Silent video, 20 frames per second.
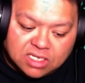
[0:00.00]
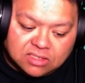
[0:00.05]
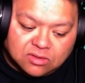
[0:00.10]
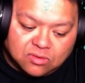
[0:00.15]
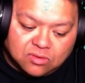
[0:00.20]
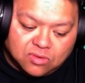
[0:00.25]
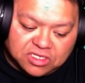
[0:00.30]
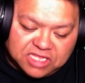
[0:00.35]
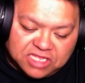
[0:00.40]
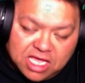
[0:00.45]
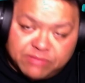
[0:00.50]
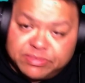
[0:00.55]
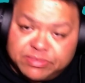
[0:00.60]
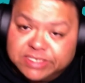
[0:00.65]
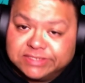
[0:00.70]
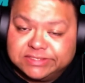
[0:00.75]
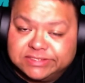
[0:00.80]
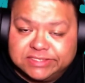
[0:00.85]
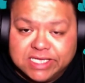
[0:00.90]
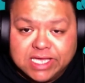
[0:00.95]
With that
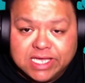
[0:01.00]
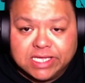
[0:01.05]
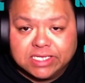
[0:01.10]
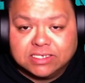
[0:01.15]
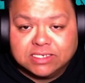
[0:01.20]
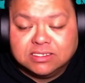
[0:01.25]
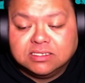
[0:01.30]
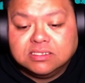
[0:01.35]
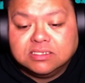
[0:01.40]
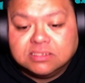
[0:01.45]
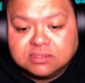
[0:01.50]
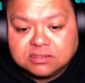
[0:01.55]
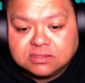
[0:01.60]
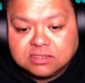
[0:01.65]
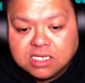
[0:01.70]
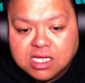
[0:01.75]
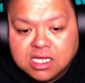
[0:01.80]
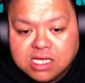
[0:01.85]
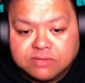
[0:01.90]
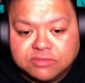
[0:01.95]
being said,
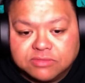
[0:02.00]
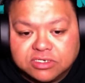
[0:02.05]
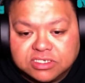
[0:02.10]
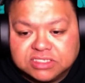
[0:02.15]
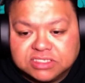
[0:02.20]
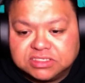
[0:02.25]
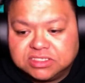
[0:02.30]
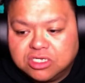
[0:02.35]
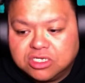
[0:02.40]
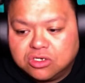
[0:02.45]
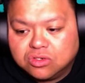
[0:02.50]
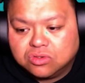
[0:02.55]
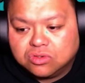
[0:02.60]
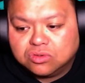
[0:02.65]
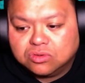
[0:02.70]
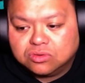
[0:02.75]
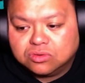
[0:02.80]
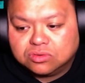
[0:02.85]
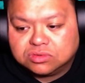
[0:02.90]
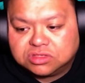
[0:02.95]
there is
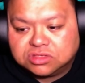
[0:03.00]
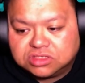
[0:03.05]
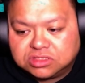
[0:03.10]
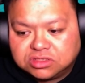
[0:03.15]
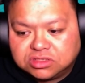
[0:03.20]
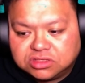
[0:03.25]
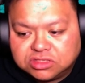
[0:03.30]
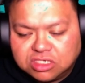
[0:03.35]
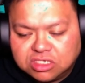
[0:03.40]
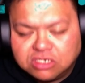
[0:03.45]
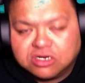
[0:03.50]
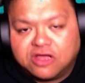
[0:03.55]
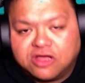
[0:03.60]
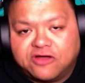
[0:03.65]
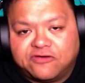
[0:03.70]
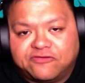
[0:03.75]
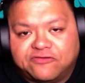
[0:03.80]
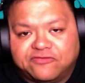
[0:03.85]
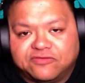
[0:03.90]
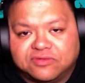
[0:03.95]
no turn
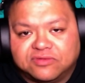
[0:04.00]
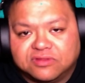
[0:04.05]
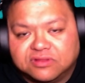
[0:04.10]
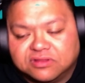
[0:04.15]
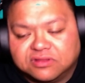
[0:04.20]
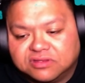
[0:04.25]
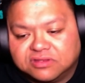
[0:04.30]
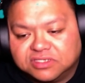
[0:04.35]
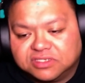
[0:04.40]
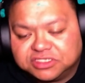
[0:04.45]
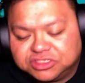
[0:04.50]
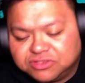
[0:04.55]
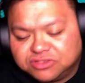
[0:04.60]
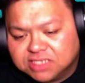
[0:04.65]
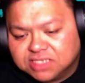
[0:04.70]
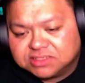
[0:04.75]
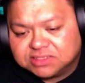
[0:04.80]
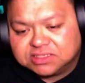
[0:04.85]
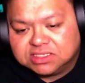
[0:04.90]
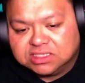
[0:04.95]
off the
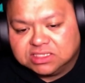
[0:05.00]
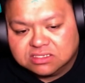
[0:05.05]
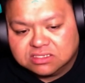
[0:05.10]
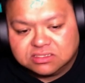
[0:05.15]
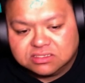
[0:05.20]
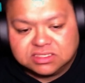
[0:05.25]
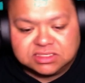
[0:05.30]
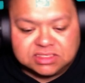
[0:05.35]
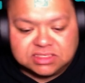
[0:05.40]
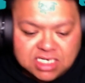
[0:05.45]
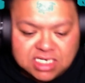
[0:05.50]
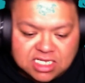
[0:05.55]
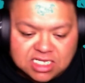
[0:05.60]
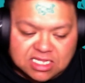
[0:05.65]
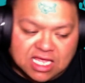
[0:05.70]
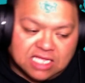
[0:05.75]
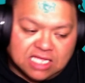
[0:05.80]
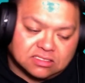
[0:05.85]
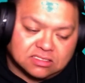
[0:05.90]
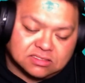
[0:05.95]
stress key. There is none of
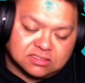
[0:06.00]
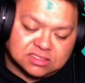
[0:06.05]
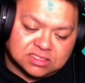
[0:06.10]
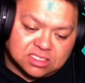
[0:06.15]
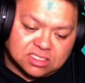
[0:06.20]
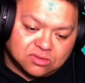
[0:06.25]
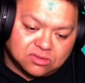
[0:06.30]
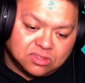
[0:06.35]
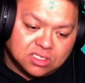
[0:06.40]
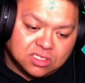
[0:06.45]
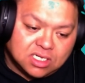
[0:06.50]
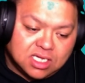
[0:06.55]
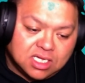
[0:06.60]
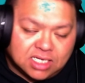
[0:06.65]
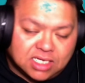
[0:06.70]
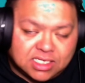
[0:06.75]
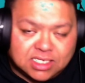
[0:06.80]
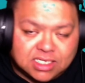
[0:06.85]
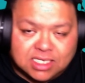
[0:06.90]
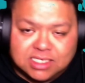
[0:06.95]
that. There is no,
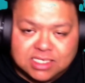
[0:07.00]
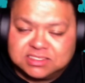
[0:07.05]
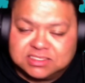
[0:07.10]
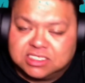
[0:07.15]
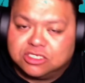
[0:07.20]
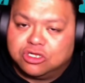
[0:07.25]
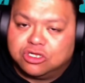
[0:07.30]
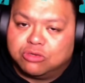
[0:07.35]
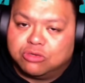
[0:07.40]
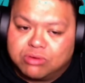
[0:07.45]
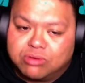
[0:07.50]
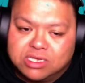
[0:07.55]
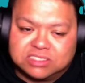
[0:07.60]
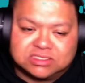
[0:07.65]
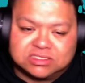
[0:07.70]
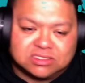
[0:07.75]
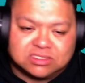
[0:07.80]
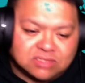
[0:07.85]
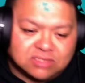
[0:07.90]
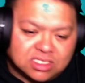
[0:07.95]
again, like I said, no
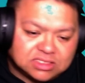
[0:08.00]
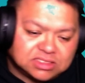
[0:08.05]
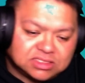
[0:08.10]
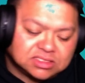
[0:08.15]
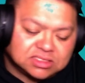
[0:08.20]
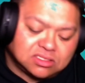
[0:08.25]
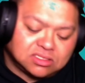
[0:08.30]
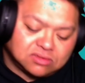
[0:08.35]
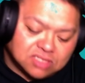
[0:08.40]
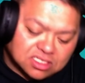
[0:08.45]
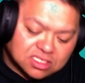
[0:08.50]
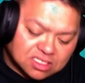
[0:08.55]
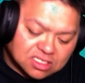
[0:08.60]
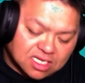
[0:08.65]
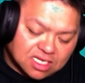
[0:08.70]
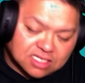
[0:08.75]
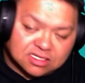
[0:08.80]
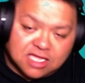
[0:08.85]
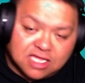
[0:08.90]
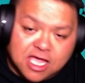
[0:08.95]
breaks, no lunches, no nothing
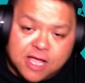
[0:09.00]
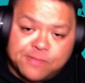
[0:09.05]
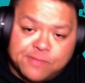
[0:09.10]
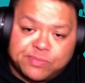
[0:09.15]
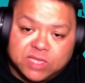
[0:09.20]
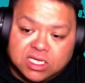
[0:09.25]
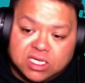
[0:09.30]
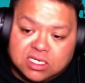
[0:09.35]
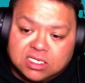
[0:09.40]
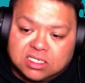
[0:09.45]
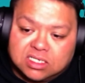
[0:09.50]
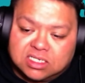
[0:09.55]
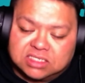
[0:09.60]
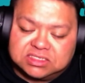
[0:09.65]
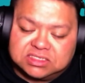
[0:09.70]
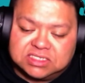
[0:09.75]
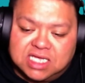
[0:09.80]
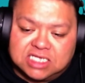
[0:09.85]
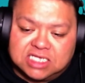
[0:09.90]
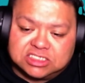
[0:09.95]
like that, because
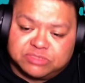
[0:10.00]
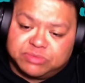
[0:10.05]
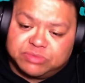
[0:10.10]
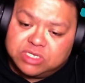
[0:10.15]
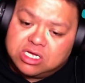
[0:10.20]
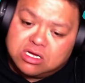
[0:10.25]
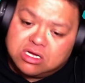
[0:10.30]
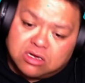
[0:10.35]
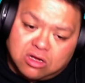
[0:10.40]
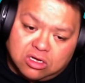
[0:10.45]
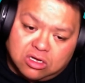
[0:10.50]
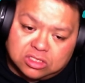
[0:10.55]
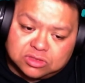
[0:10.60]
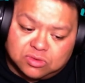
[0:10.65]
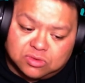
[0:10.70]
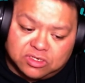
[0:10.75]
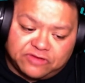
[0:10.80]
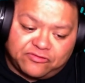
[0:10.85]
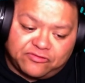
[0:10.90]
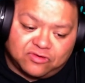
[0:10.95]
she has to be on call
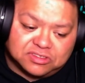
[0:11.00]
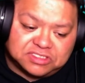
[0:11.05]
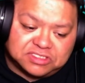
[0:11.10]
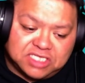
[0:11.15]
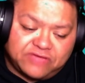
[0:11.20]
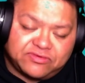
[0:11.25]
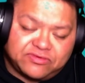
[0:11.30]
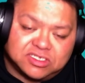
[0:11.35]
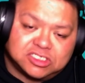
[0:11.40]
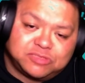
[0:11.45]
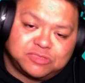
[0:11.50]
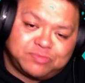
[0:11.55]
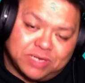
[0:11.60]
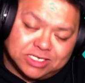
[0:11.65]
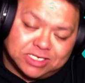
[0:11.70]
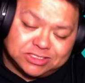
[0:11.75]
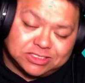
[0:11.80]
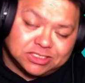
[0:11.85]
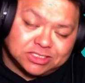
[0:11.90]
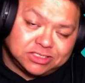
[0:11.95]
24/7, especially